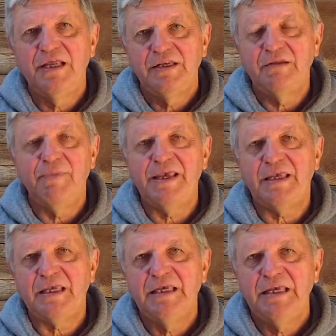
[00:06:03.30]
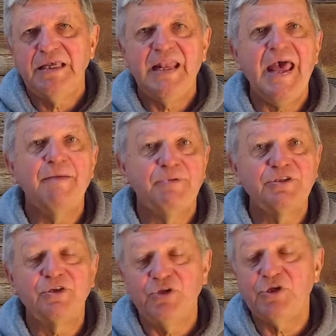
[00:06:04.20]
to make it happen
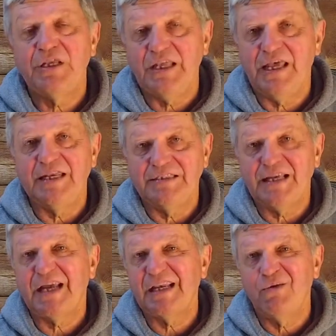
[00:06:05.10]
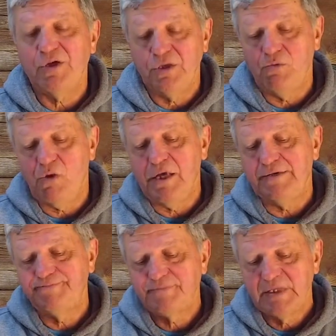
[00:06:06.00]
so you can get exactly what you want.
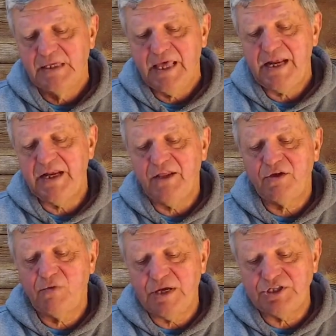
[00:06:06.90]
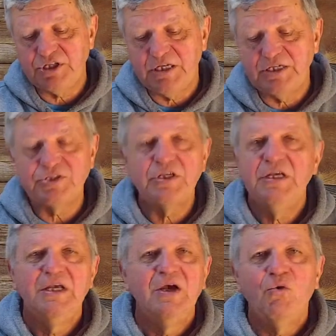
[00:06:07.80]
And another question is,
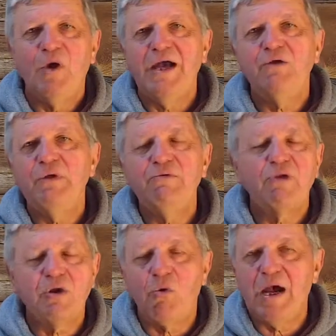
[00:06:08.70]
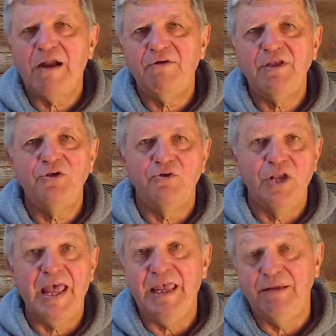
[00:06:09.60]
why are we requiring your
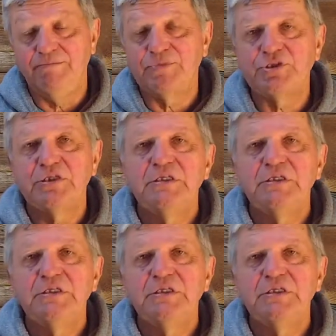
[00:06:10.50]
names?